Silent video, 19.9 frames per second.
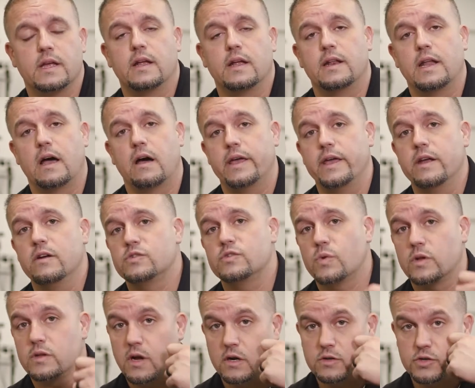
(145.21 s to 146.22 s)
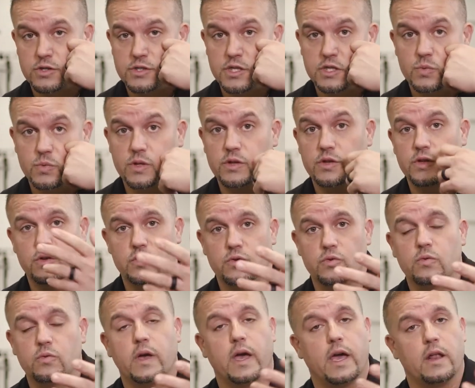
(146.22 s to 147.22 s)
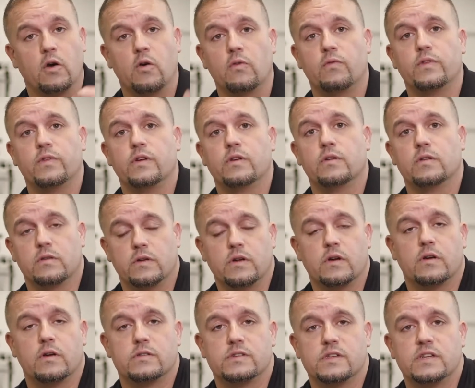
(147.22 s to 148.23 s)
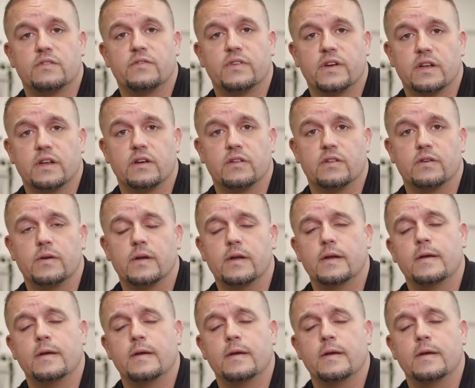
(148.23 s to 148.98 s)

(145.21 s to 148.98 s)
Now here's where the doctor sits with you and hopefully your significant other